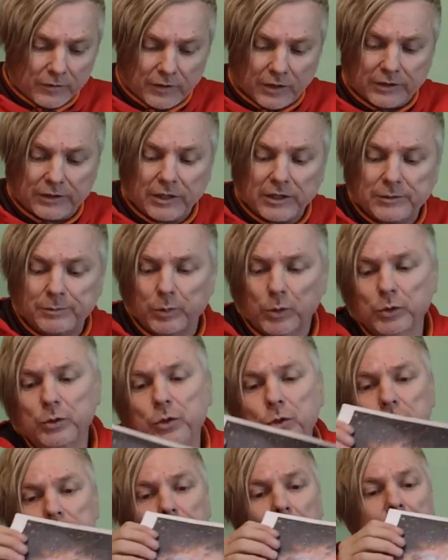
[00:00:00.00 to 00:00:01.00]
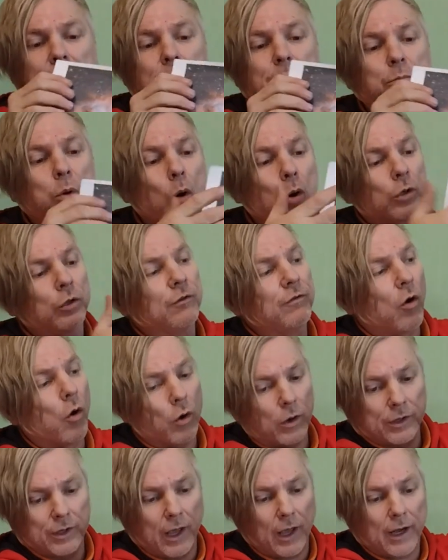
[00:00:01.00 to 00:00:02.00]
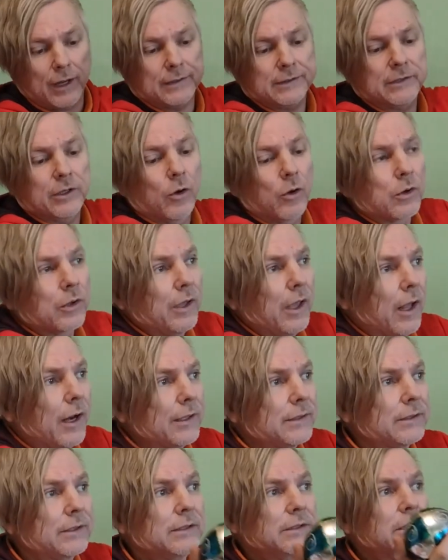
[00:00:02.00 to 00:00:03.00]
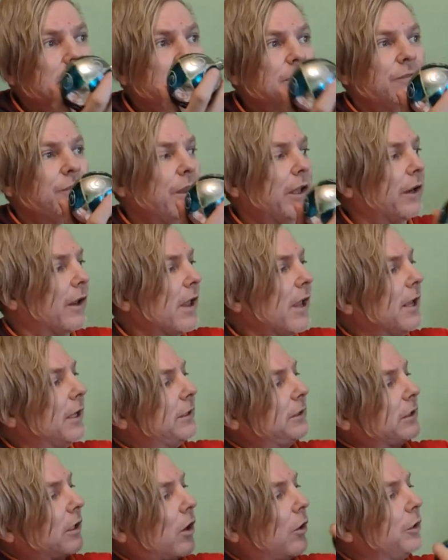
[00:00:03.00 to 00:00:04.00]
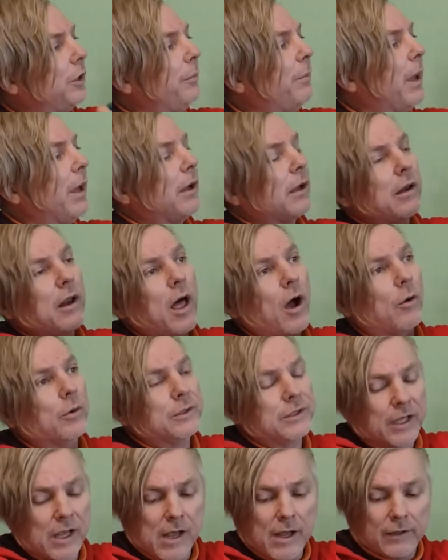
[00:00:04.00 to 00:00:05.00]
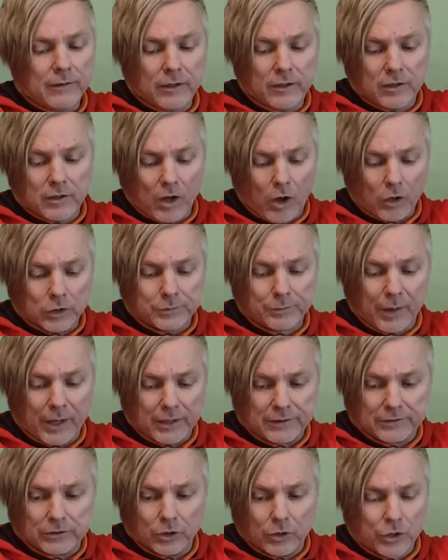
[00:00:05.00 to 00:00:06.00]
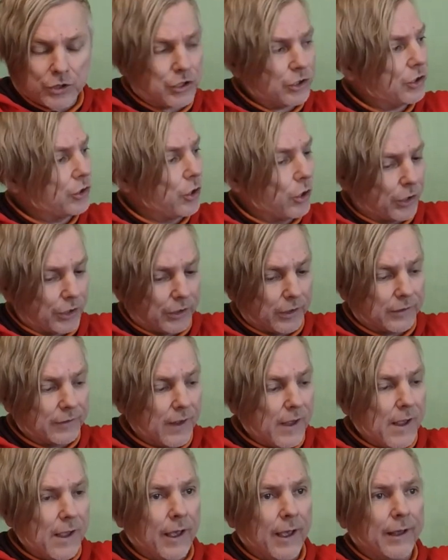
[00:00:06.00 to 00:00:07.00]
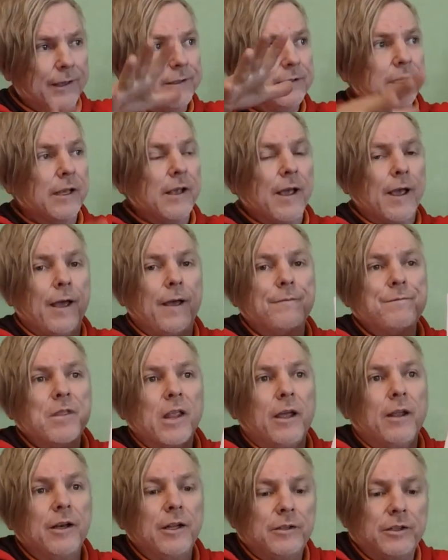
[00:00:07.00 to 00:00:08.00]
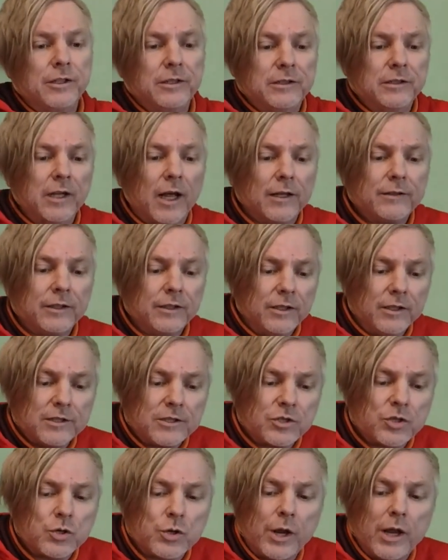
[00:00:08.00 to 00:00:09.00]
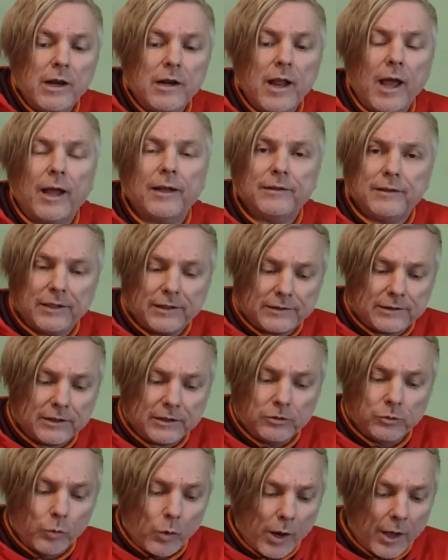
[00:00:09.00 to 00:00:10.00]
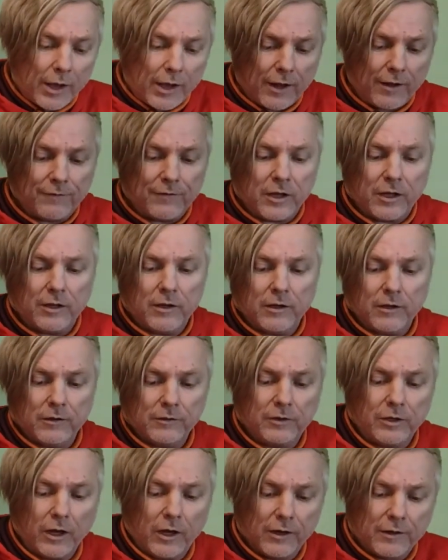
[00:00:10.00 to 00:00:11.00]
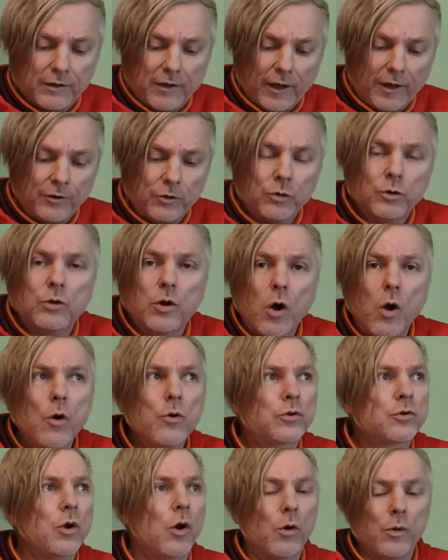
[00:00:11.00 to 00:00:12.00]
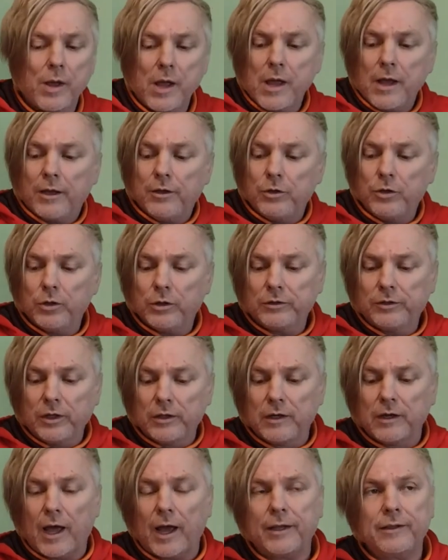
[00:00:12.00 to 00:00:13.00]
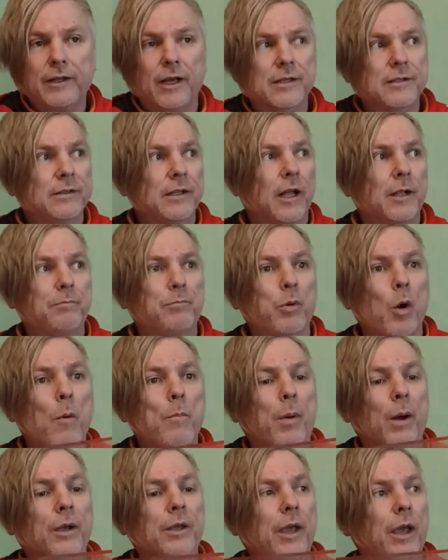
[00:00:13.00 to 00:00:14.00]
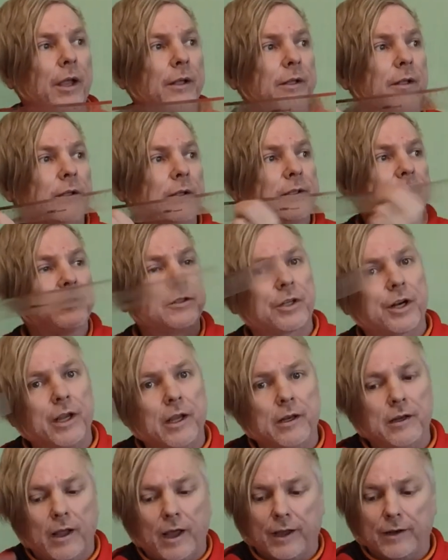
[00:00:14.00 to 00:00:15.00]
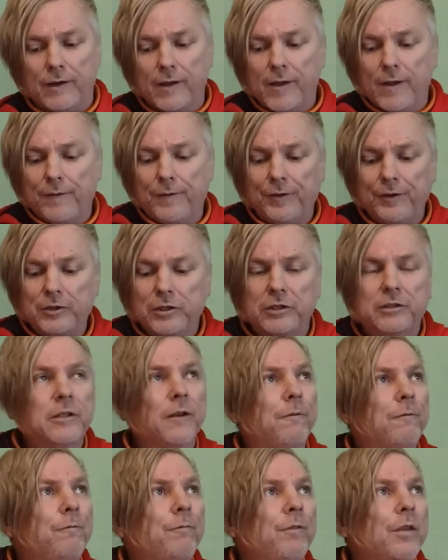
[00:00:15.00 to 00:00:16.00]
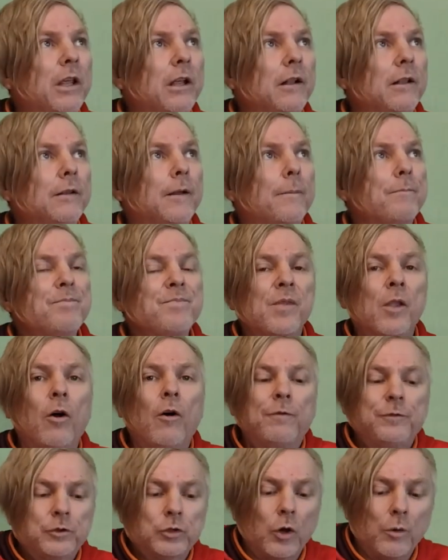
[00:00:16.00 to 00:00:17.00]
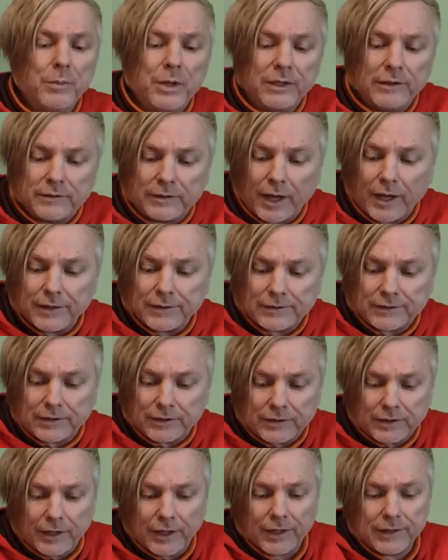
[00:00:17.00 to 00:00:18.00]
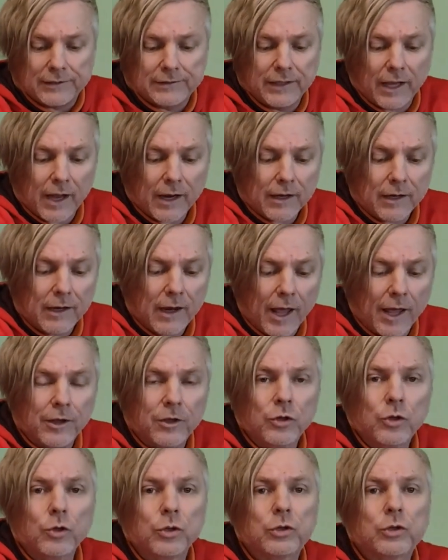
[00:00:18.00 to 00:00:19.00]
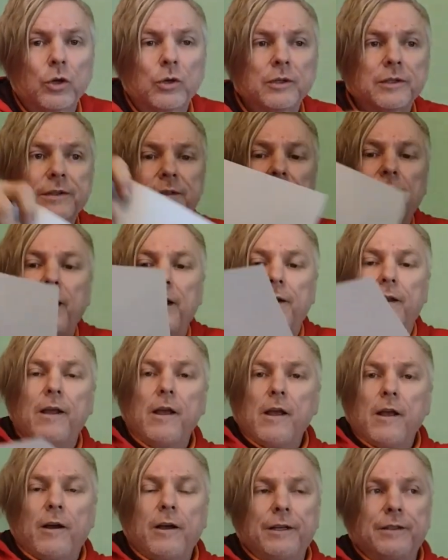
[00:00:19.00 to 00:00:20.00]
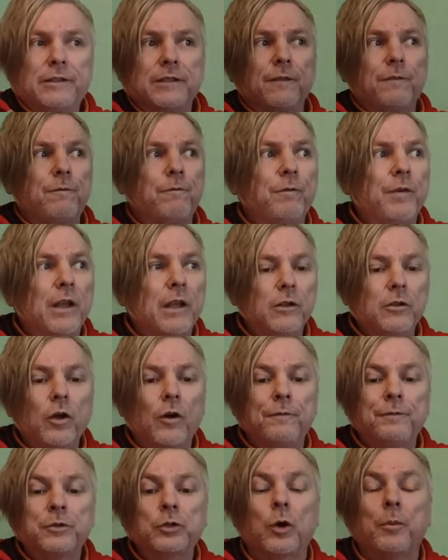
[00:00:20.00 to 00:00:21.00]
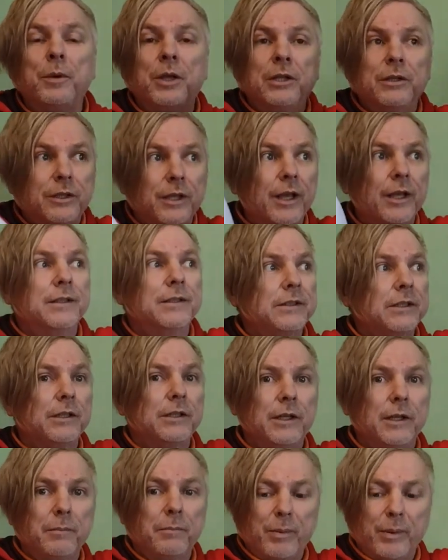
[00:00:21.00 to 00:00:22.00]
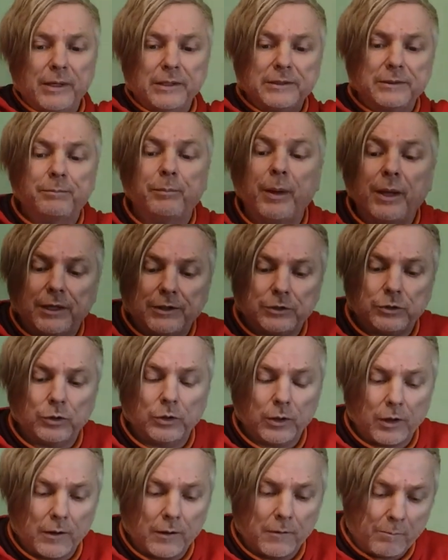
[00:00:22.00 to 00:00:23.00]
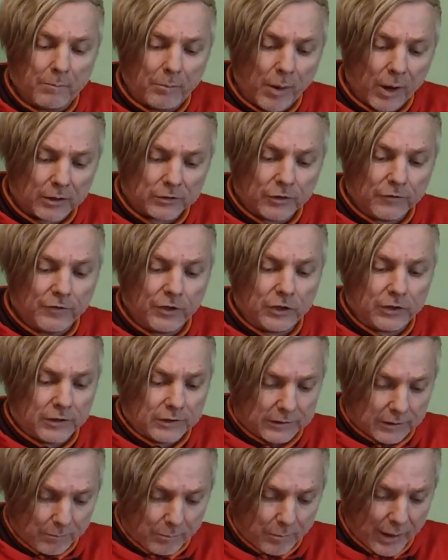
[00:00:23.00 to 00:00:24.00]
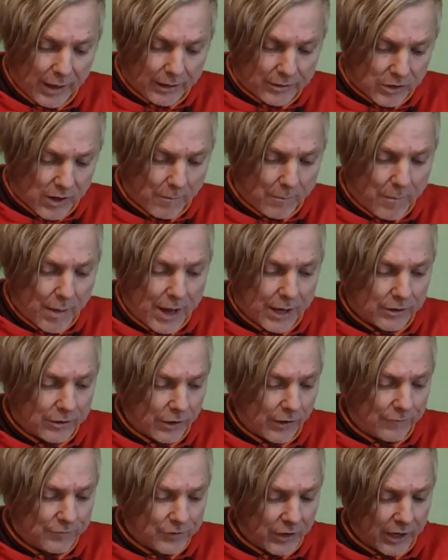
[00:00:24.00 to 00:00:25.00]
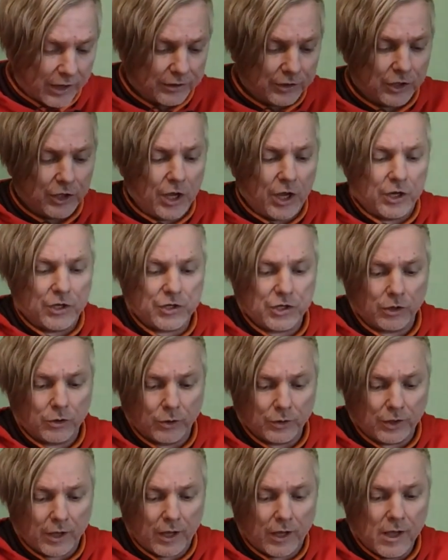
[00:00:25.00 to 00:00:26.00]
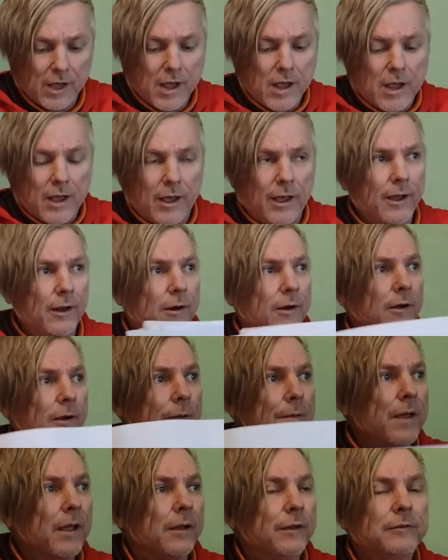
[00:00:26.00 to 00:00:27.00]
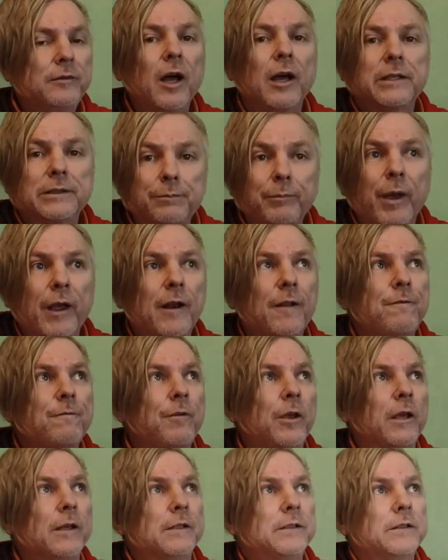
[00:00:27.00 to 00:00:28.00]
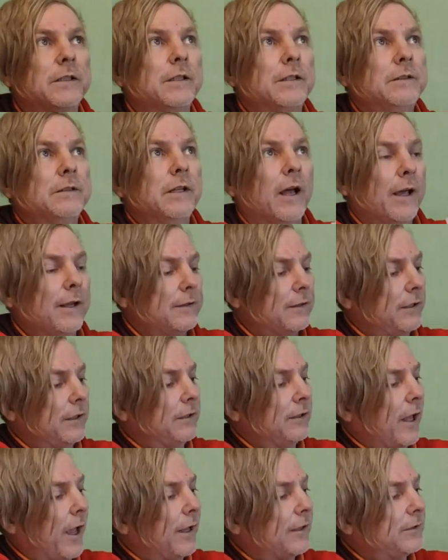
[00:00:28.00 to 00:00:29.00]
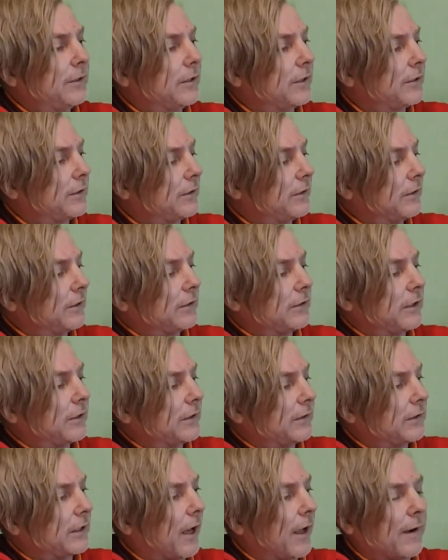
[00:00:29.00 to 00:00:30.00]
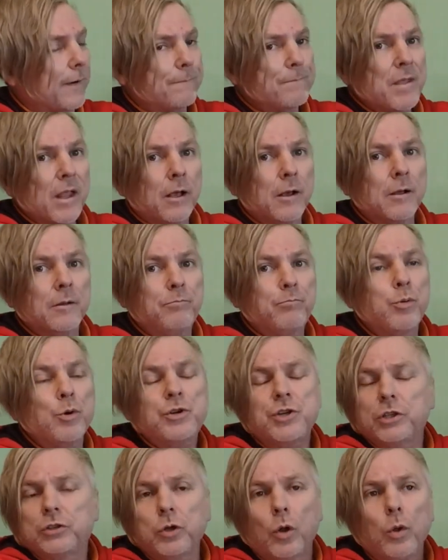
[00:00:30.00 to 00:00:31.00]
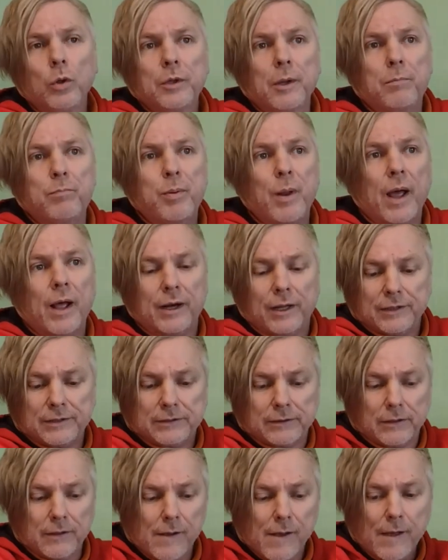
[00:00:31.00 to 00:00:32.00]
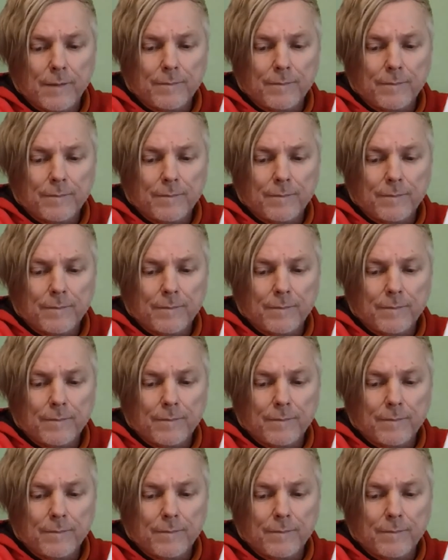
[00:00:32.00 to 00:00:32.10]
It is produced by the border of our galaxy. Our galaxy is a sphere surrounded by clouds. The clouds make short circuit, and it is not in a straight line. This is where again you go wrong. The light does not propagate in the straight line. It is a field of some intensity, exactly like Newton said. It's a field of some intensity per space. Part of it is the background microwave radiation. Okay, and it does many things. It ignites the sun, it pushes all the planets.